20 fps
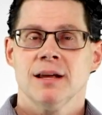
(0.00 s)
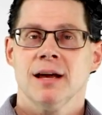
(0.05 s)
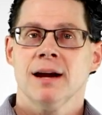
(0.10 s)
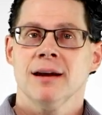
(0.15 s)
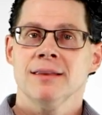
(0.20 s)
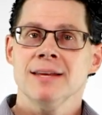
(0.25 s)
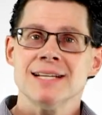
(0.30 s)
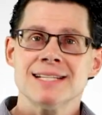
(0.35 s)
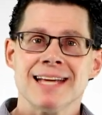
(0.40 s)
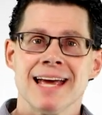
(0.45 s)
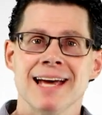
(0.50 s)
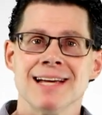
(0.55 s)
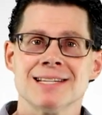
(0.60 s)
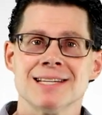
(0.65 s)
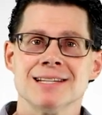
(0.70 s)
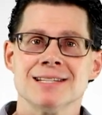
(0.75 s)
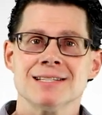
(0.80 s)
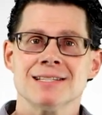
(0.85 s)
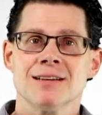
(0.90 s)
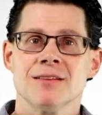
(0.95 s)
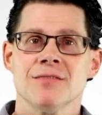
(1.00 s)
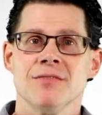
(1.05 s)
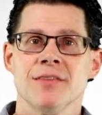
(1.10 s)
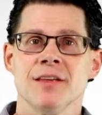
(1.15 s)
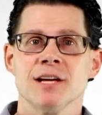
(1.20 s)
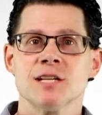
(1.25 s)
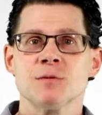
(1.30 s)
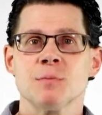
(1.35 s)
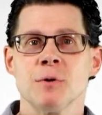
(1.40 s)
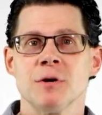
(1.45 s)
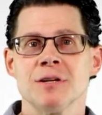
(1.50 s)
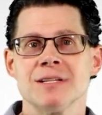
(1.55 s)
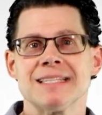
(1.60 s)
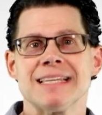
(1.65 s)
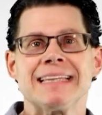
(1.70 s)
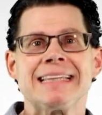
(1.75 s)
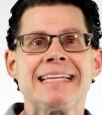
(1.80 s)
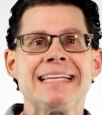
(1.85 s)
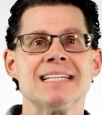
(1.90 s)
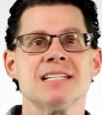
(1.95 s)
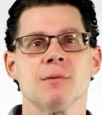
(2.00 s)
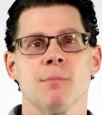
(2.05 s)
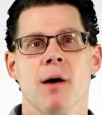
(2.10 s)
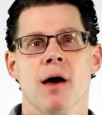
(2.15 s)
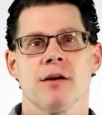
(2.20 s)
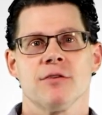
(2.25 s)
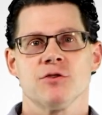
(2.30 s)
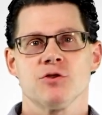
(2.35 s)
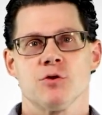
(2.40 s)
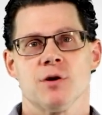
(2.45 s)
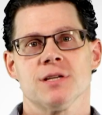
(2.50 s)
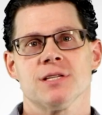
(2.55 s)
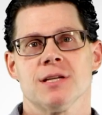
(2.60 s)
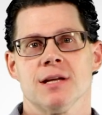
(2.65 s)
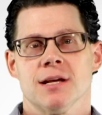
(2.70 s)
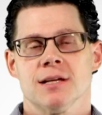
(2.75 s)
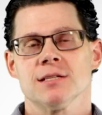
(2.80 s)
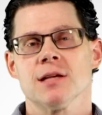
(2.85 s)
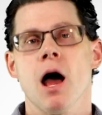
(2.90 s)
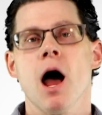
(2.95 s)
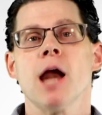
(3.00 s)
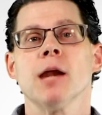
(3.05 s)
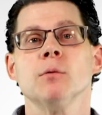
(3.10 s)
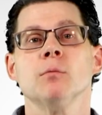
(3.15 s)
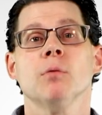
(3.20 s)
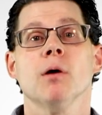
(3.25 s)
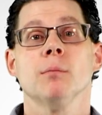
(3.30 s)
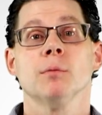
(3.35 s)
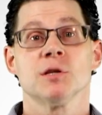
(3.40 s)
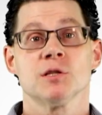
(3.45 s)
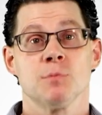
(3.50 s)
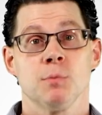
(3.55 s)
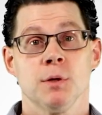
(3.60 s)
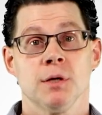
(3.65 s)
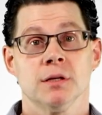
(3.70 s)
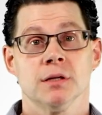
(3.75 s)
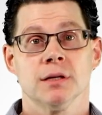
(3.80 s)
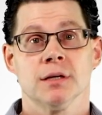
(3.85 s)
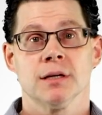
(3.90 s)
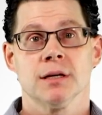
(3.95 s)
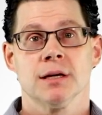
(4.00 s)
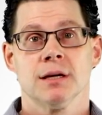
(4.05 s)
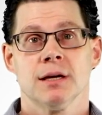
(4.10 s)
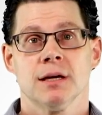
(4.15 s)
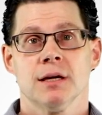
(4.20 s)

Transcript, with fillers: And in these cases, they experienced the least amount of stress and anxiety when public speaking.